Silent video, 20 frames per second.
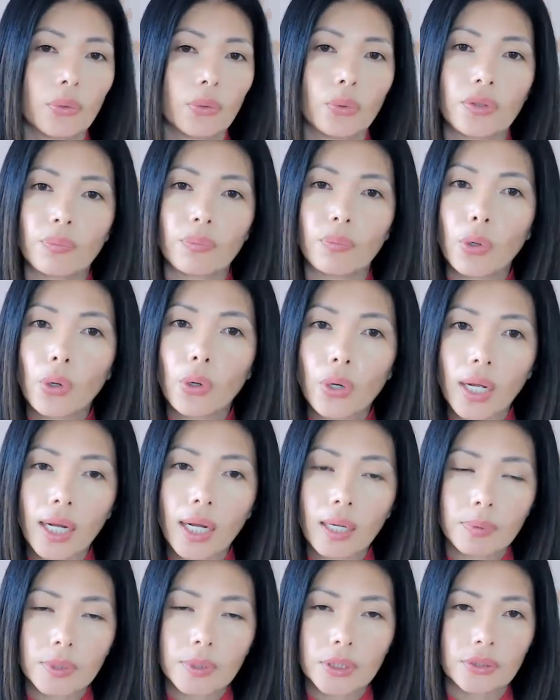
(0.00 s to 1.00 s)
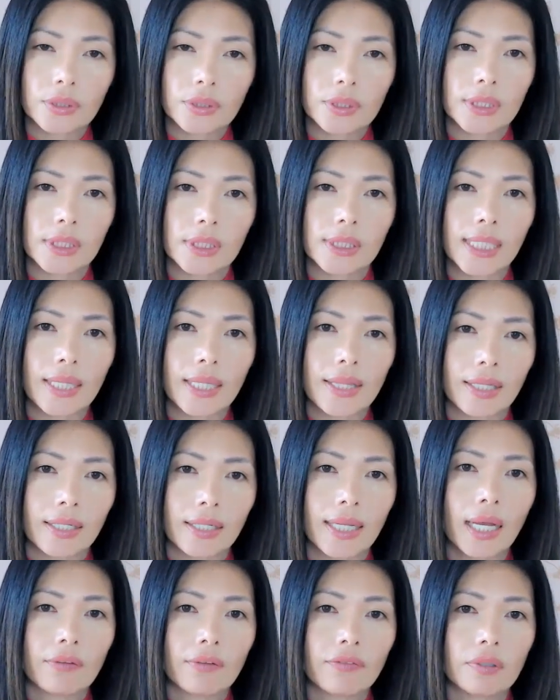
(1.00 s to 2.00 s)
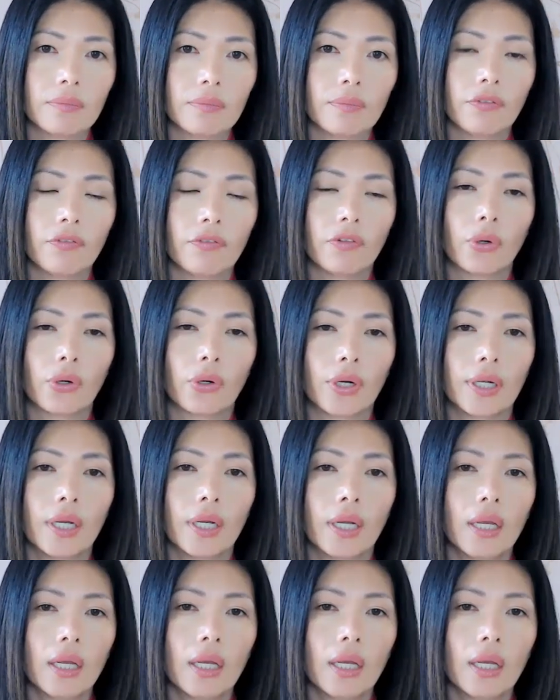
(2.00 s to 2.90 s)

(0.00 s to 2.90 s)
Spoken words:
With more opportunities than ever before,